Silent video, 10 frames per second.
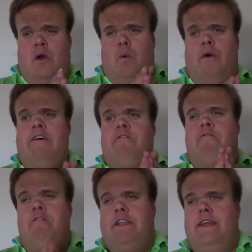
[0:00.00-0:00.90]
What a
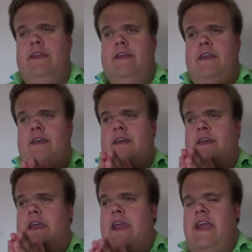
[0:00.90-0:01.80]
fitting
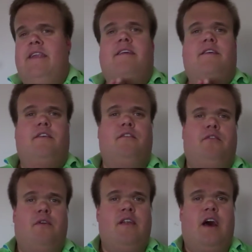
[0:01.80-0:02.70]
end
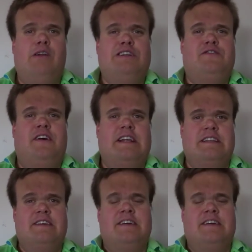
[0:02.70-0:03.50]
for an Irish fan.